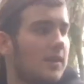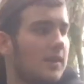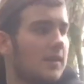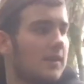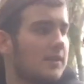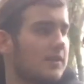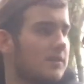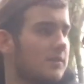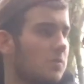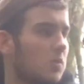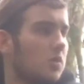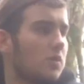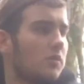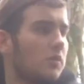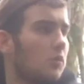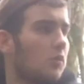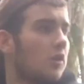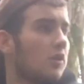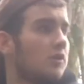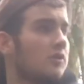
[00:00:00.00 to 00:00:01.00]
This is more of the
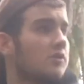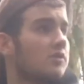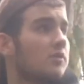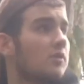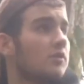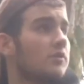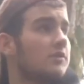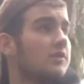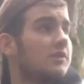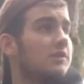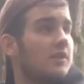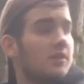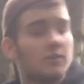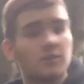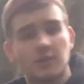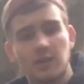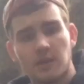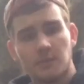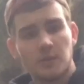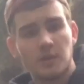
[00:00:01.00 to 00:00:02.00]
watering source. Deer
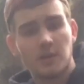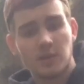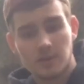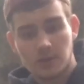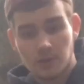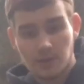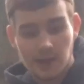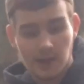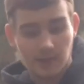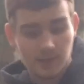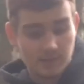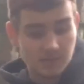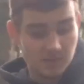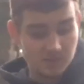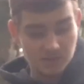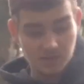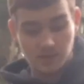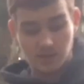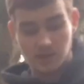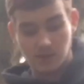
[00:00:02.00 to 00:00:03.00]
come here, I know that because I've seen deer